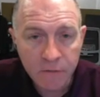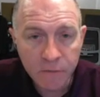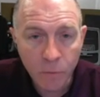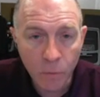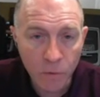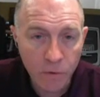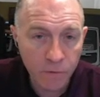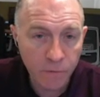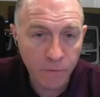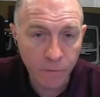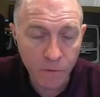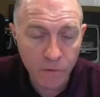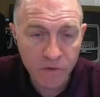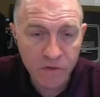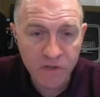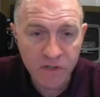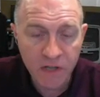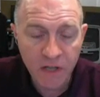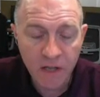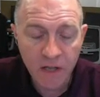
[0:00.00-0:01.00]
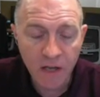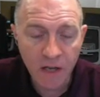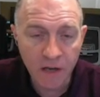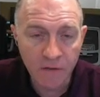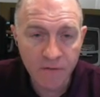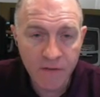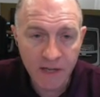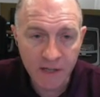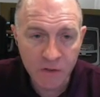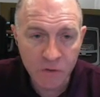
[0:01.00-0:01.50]
for the first
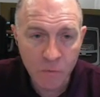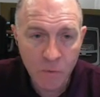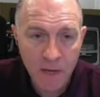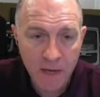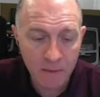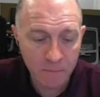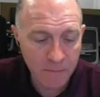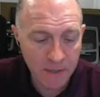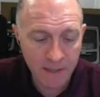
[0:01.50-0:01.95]
of next week.